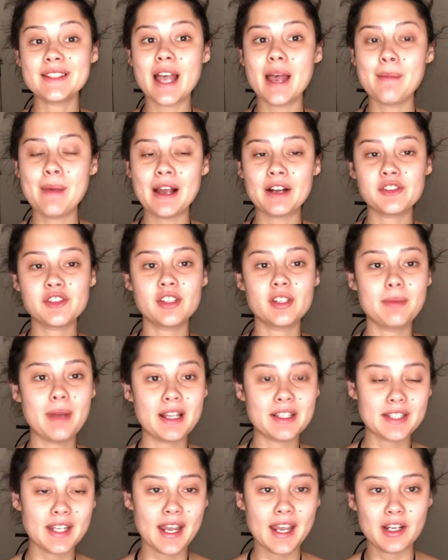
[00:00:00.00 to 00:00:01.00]
I'm actually
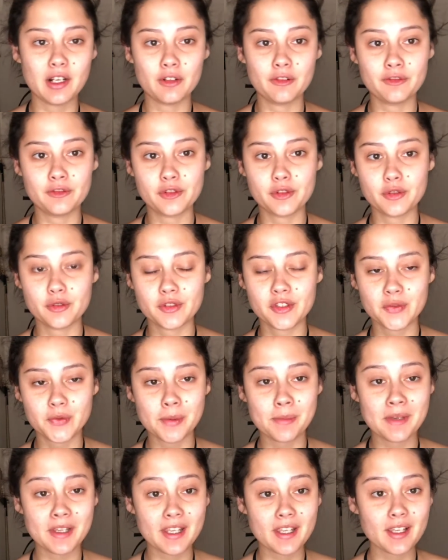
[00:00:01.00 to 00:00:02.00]
about to head off to
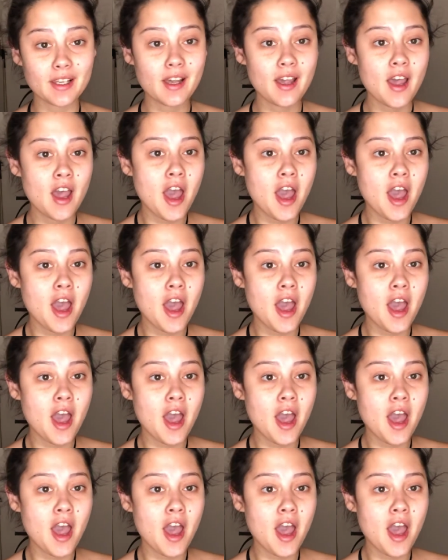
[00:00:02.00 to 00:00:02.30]
swimming,